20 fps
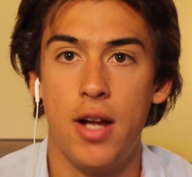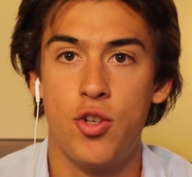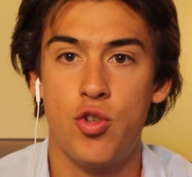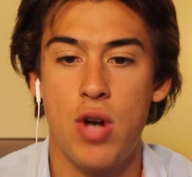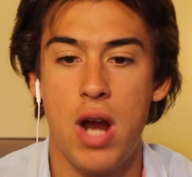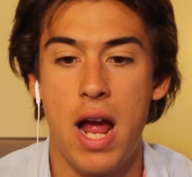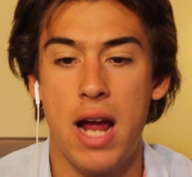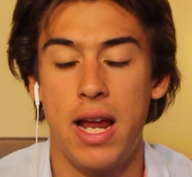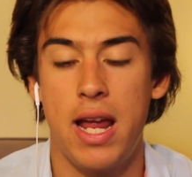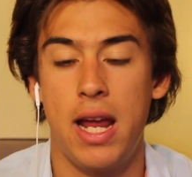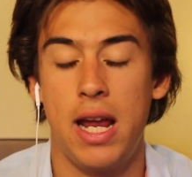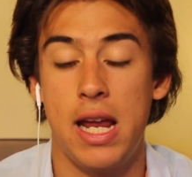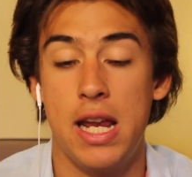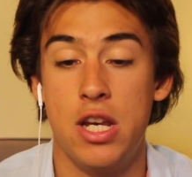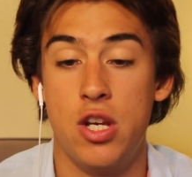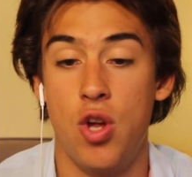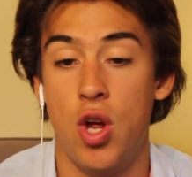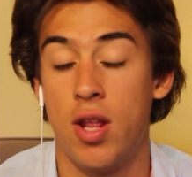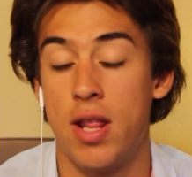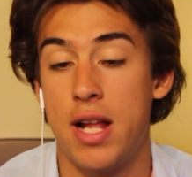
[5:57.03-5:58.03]
tracking
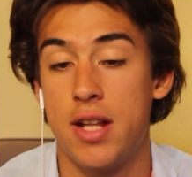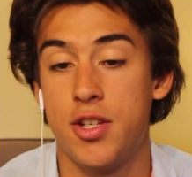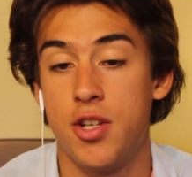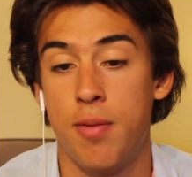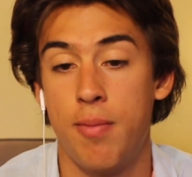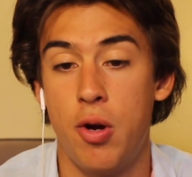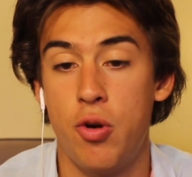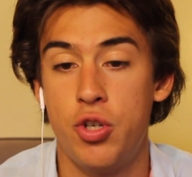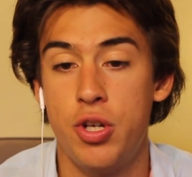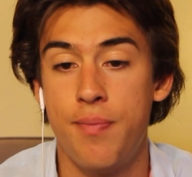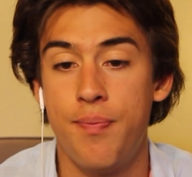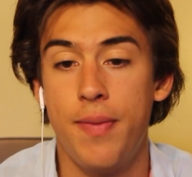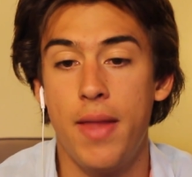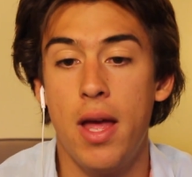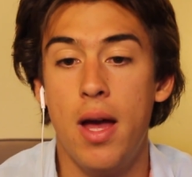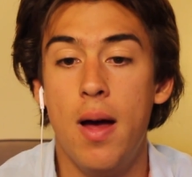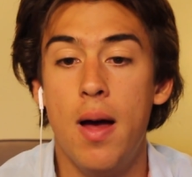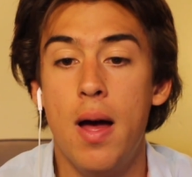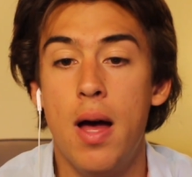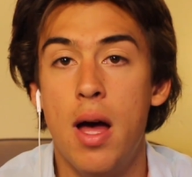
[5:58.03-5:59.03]
and doing that slow motion.
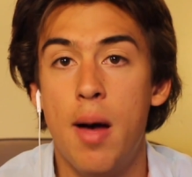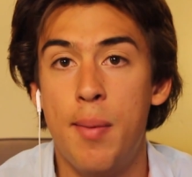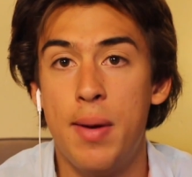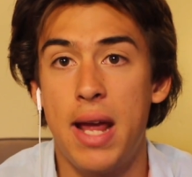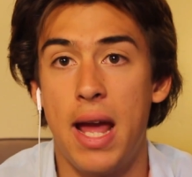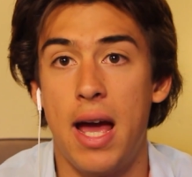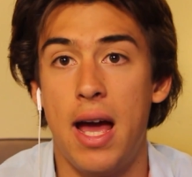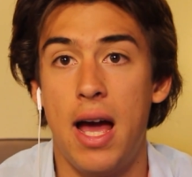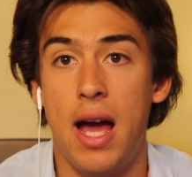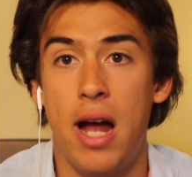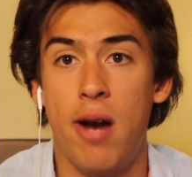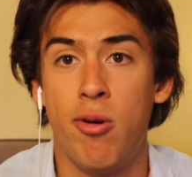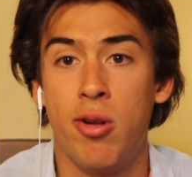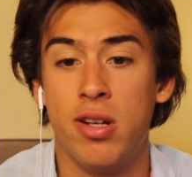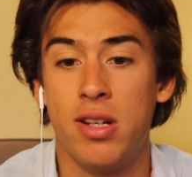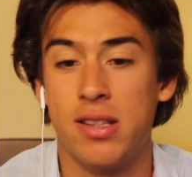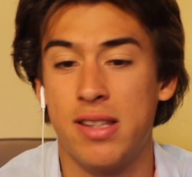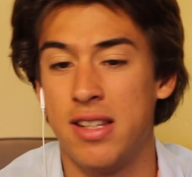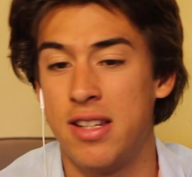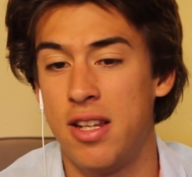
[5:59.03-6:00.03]
But yeah, I
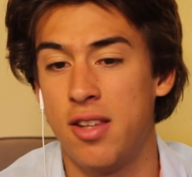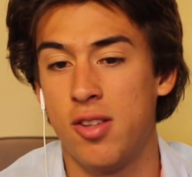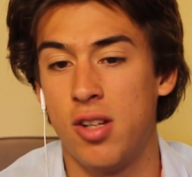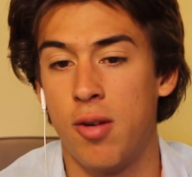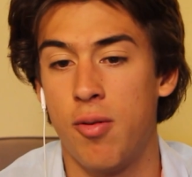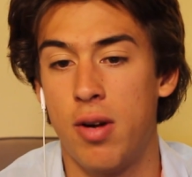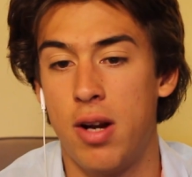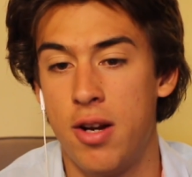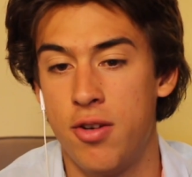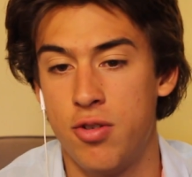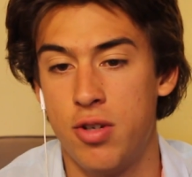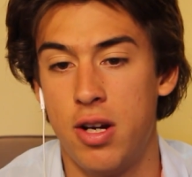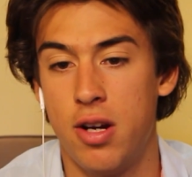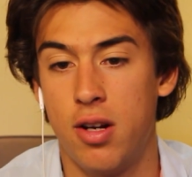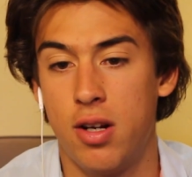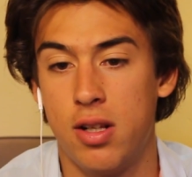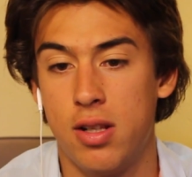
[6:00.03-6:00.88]
really like the D3100